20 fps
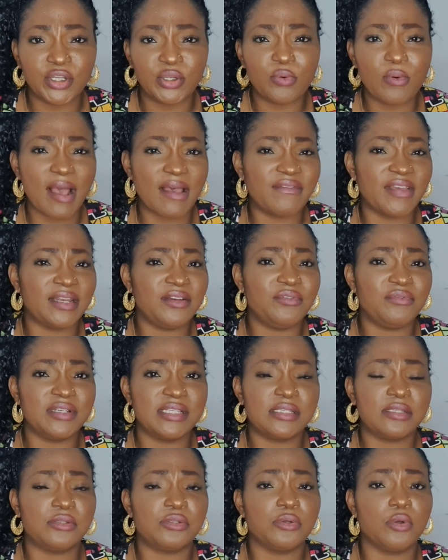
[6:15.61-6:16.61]
You won't have any
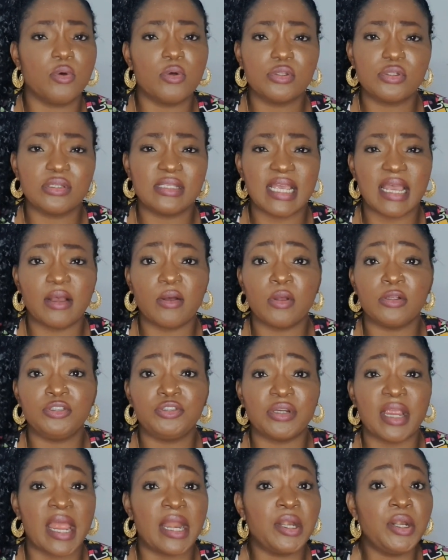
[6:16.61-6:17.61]
reason to go to their
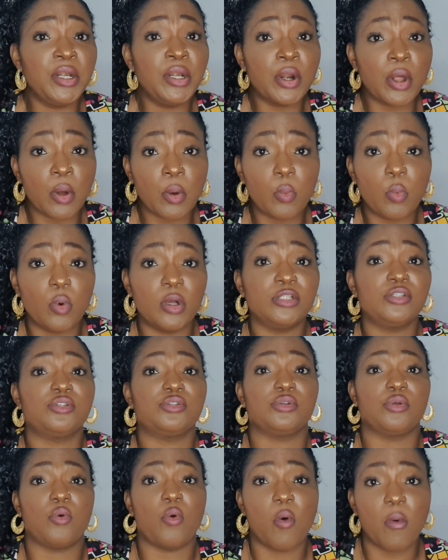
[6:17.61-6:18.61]
country and not want
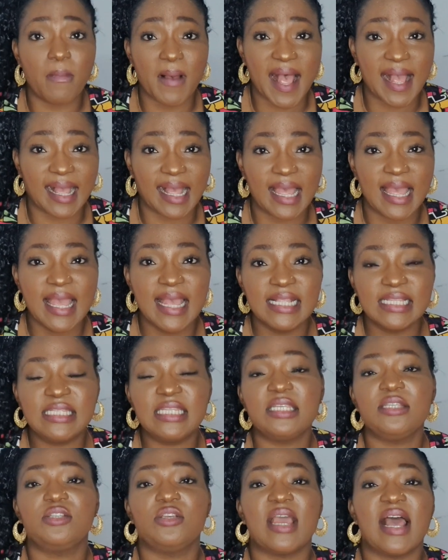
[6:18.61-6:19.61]
to go back,
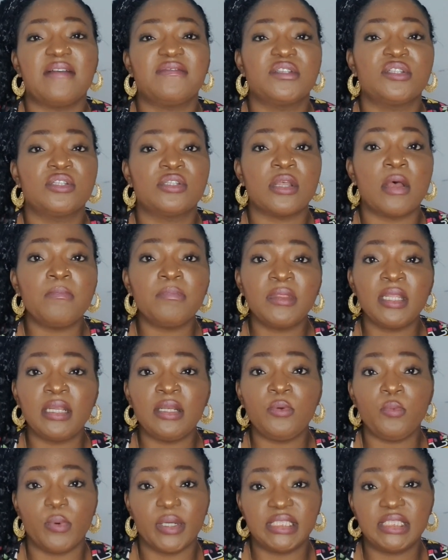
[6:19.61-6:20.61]
since you have
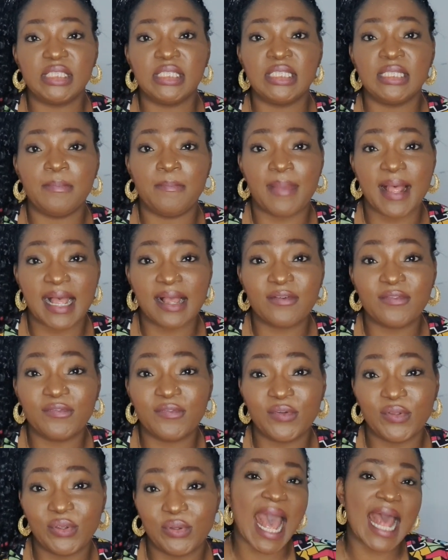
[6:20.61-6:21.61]
something waiting back
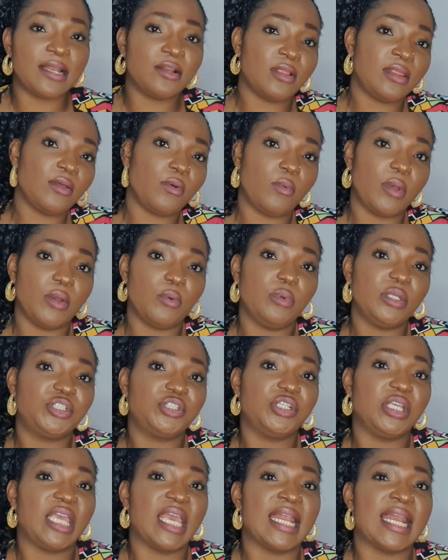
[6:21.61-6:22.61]
for you. Another way
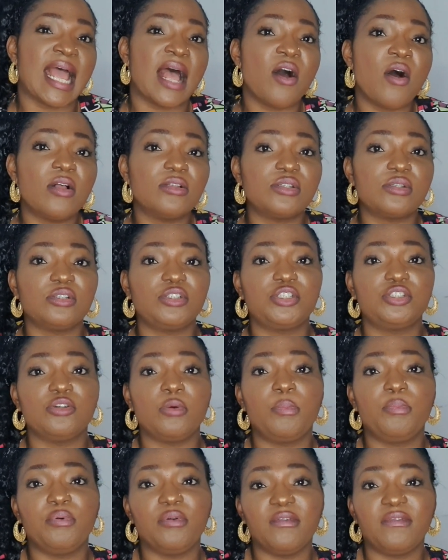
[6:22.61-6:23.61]
which you can also show
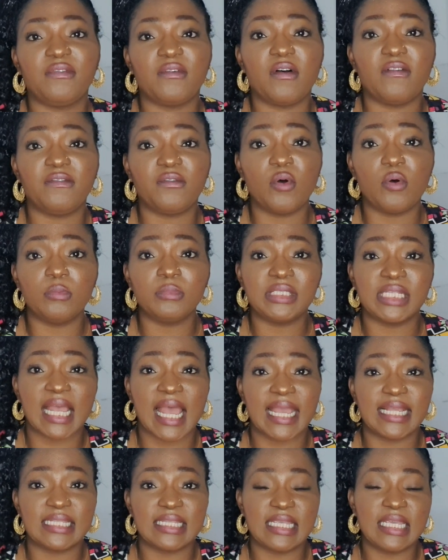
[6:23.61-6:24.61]
proof of home
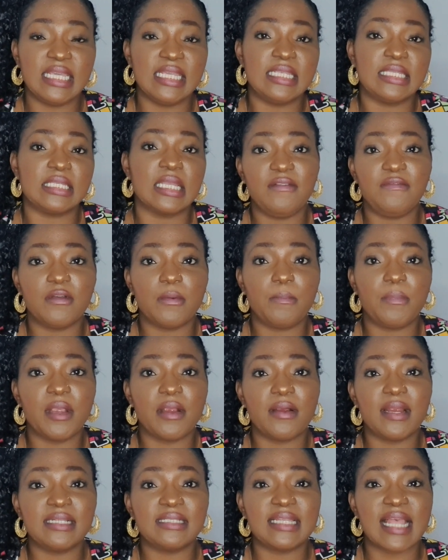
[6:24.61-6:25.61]
ties is if your
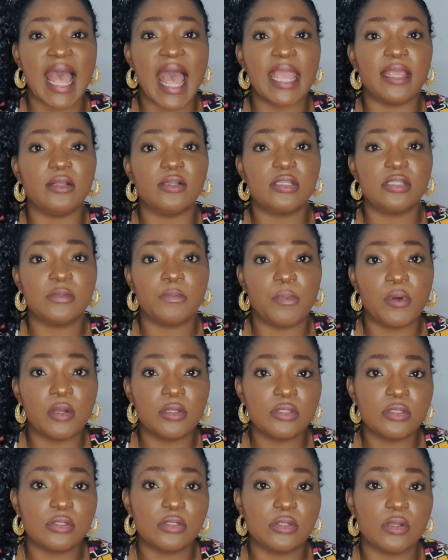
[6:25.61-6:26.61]
parents are your
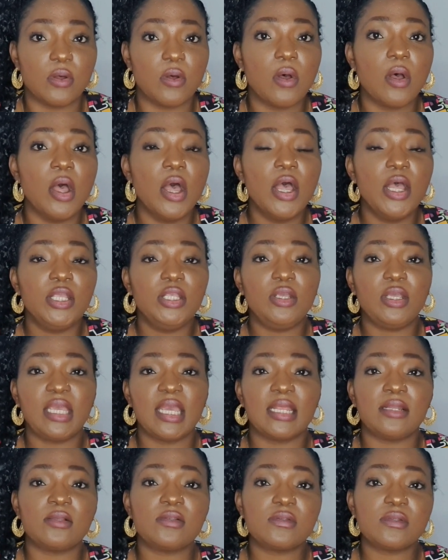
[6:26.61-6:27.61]
sponsor. You
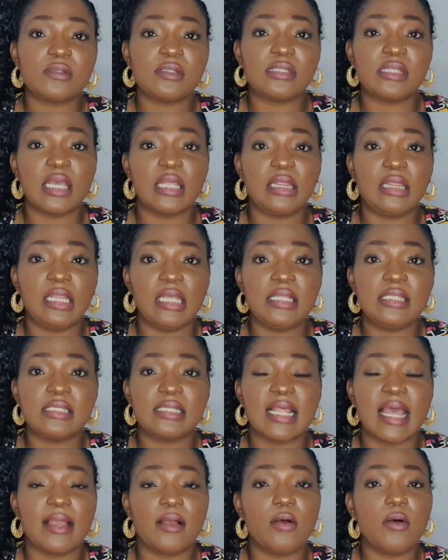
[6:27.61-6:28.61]
can also say
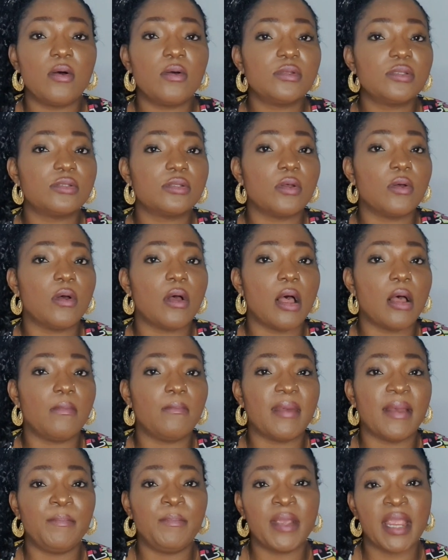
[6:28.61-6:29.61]
things like, oh, so
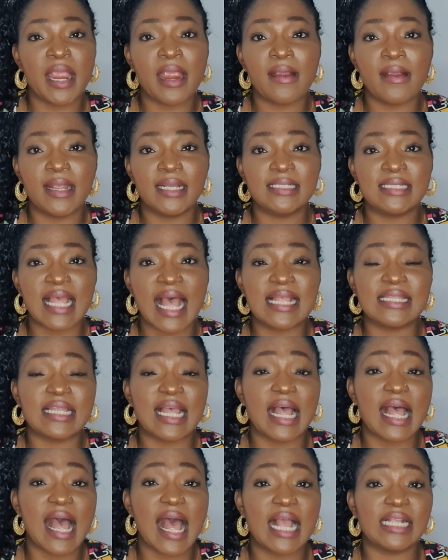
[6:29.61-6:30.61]
my parents are
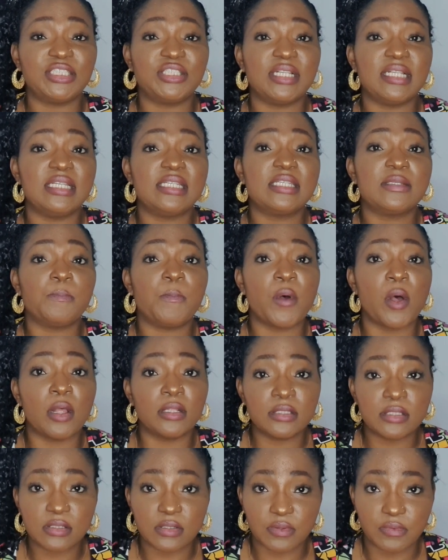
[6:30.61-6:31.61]
actually
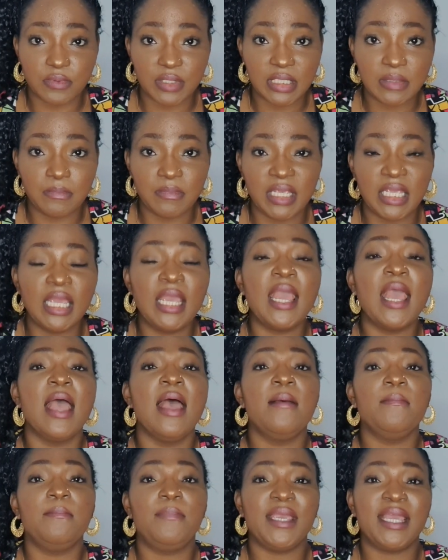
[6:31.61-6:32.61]
sponsoring me
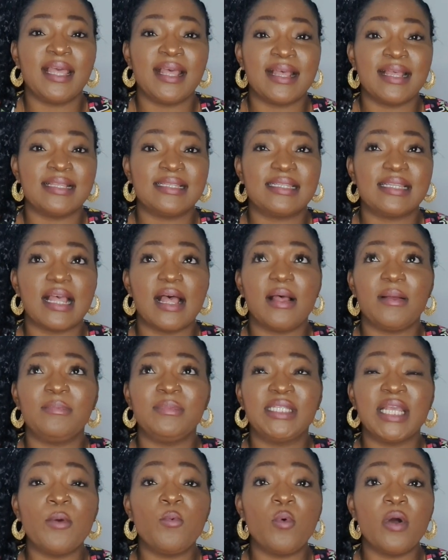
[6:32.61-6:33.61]
because
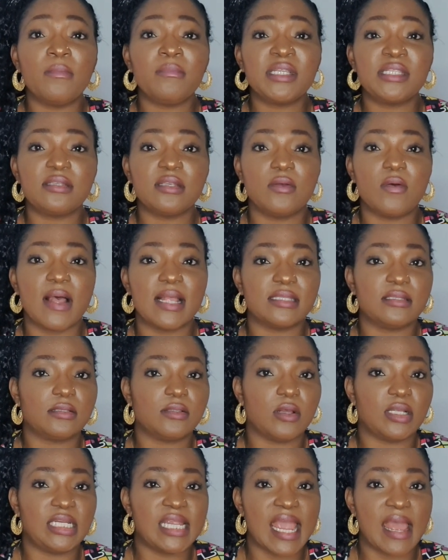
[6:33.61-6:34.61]
they want me to go and
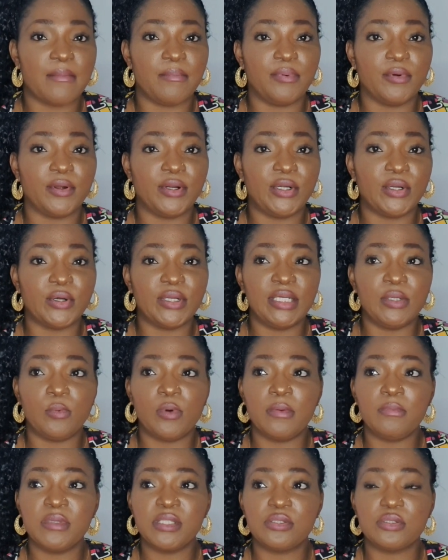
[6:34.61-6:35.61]
study abroad, or they
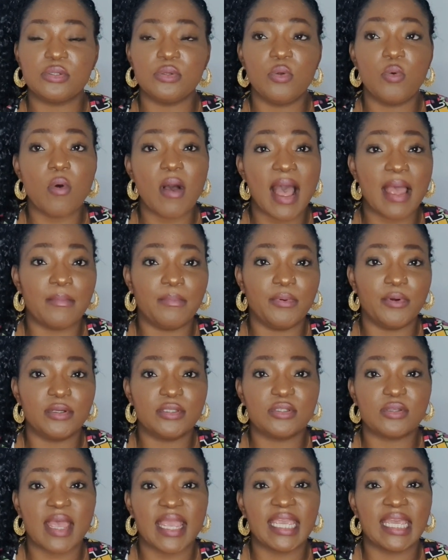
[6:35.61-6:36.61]
want me to go
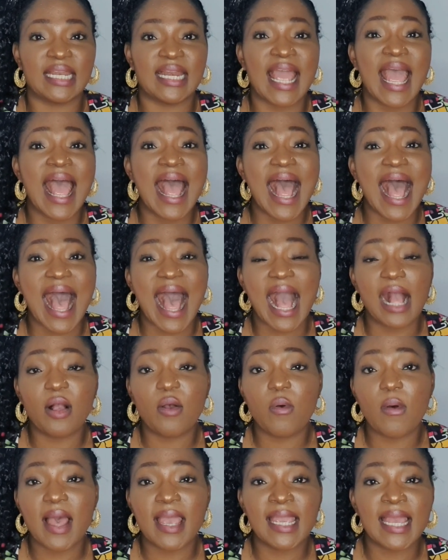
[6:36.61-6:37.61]
abroad so I can
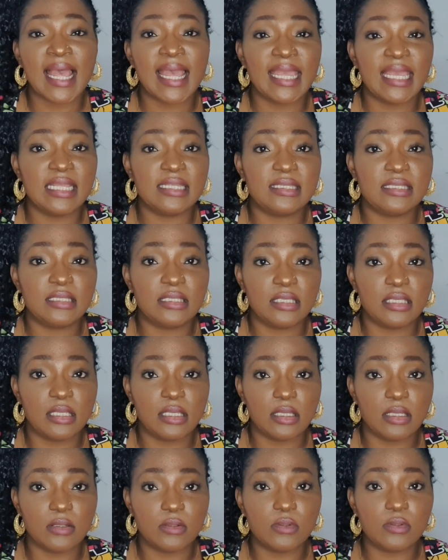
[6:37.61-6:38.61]
acquire a
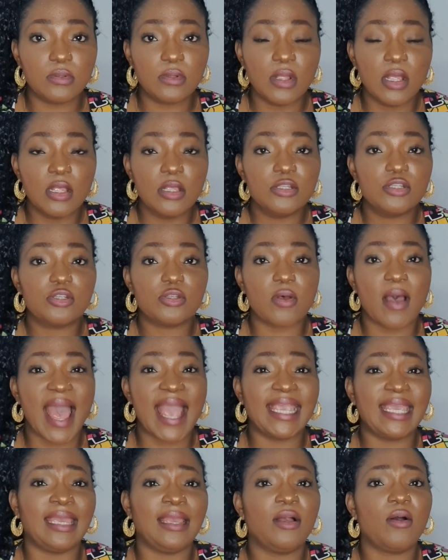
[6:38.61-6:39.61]
skill, so
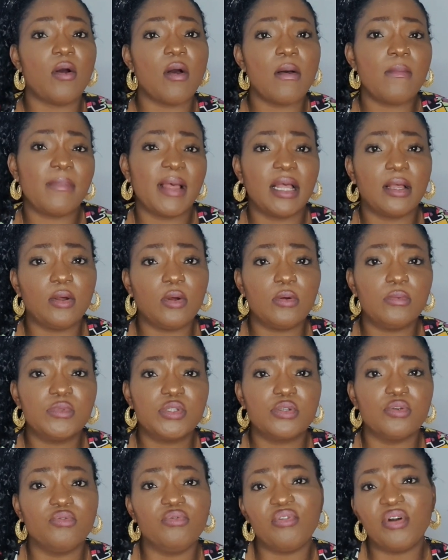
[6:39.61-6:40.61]
I can come back home
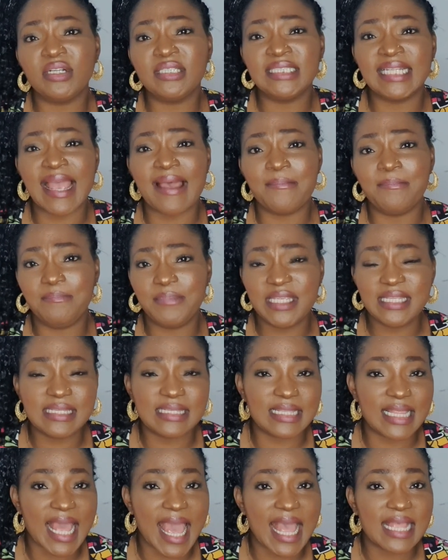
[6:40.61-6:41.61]
to run their
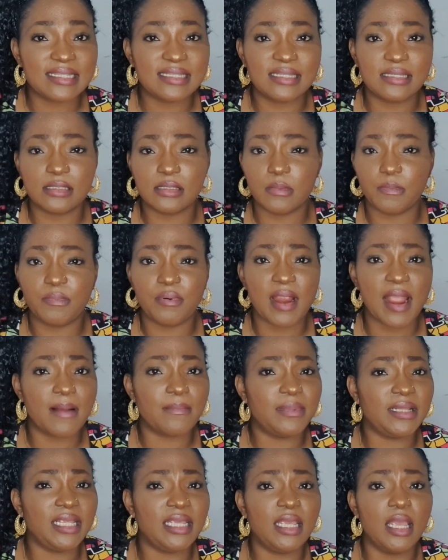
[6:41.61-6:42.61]
business.
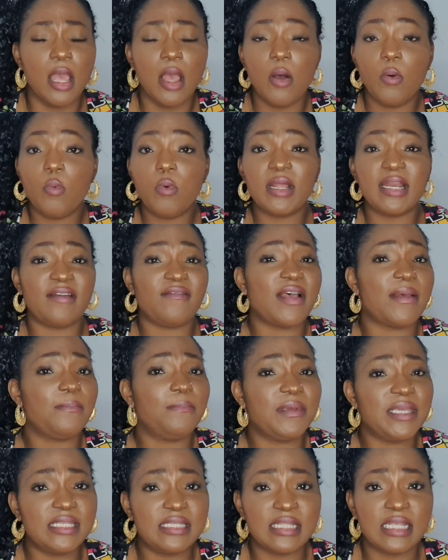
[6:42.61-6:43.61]
Probably whatever
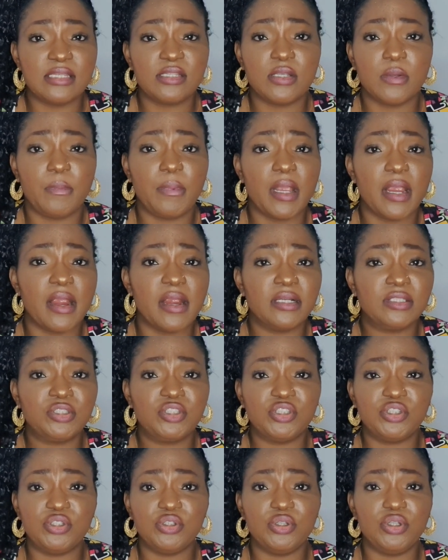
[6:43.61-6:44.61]
business your
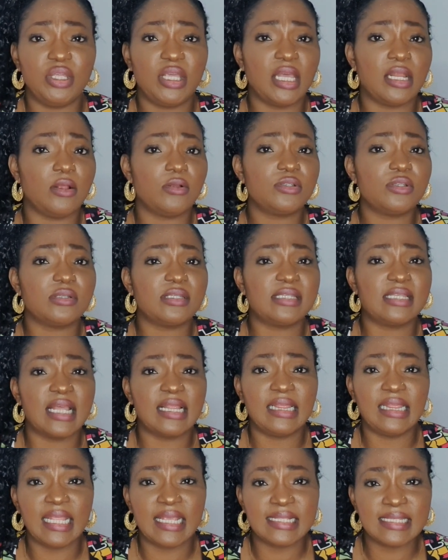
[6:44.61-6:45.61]
parents do, you can also
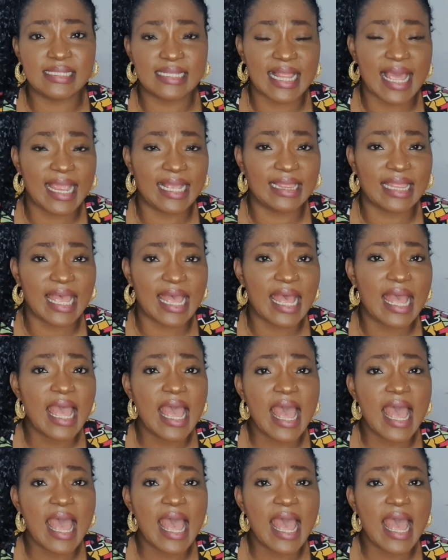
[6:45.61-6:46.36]
say things like that.